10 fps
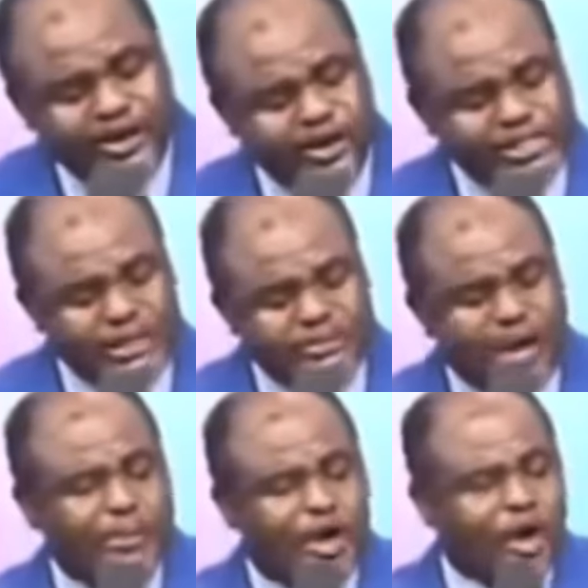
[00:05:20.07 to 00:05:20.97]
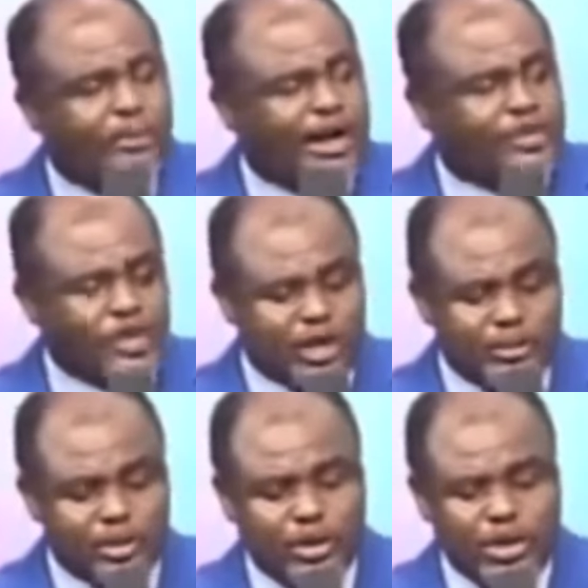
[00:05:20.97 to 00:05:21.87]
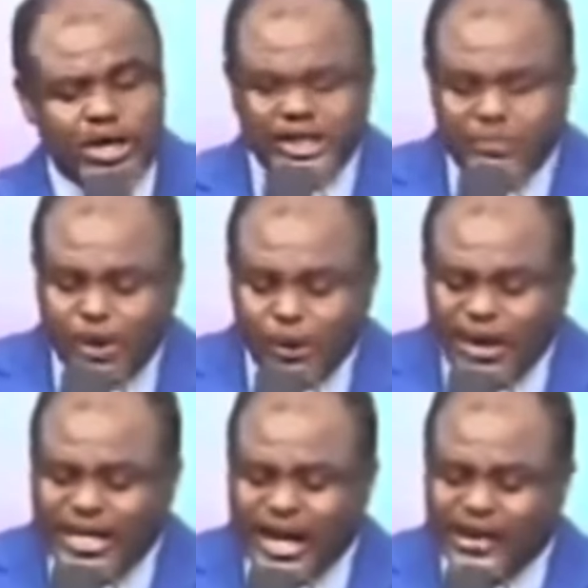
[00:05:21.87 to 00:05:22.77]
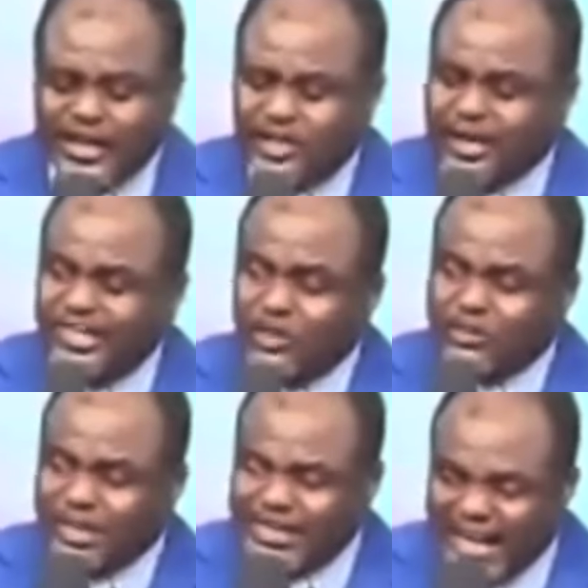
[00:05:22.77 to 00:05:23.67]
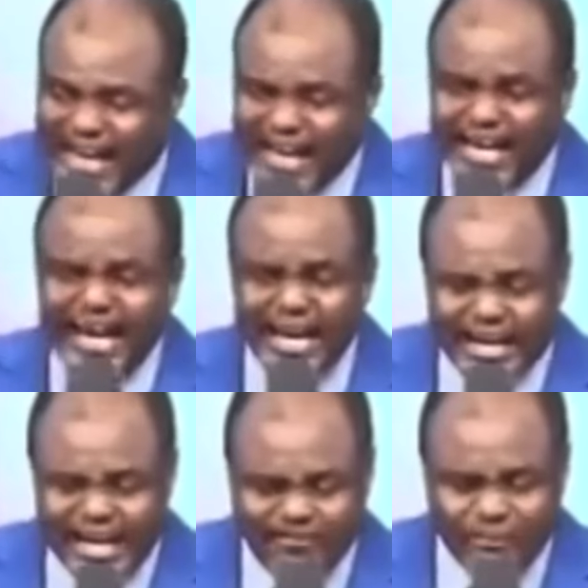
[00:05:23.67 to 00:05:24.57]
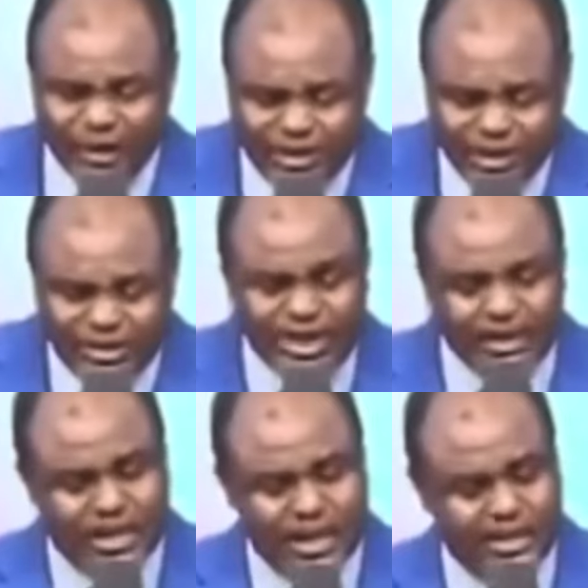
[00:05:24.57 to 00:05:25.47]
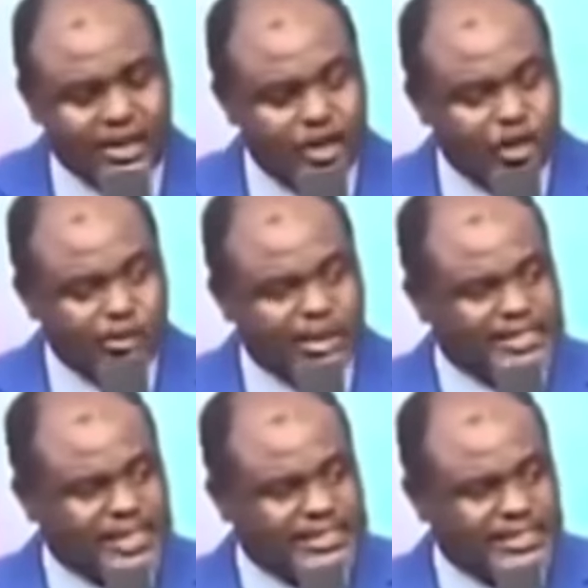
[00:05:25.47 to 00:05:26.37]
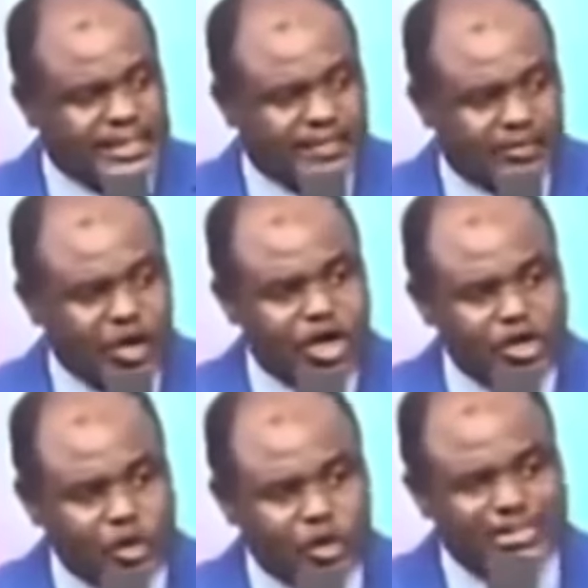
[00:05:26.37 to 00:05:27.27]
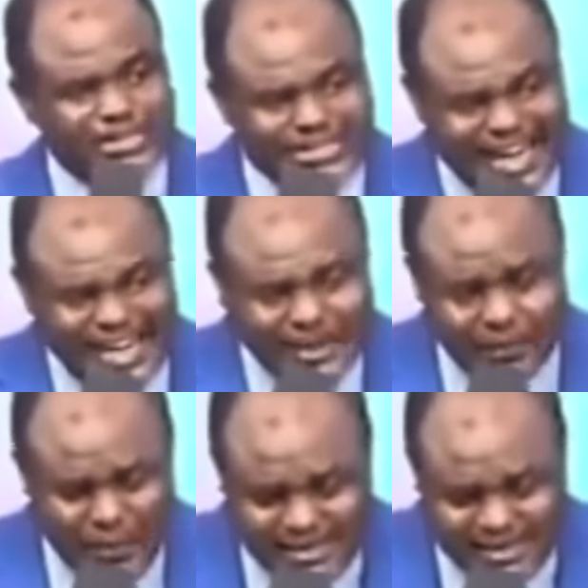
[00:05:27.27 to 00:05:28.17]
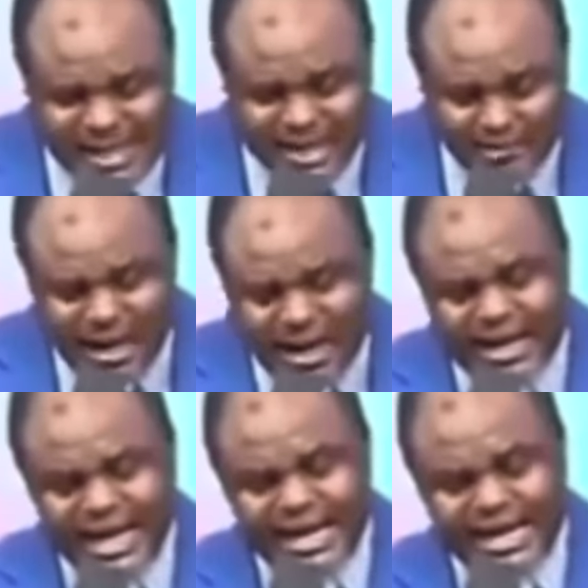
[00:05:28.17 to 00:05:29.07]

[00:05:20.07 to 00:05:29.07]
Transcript: how does a man become rapturable? The spirit that raised Christ from the dead gave birth to that man. Romans 8 11. So that makes that man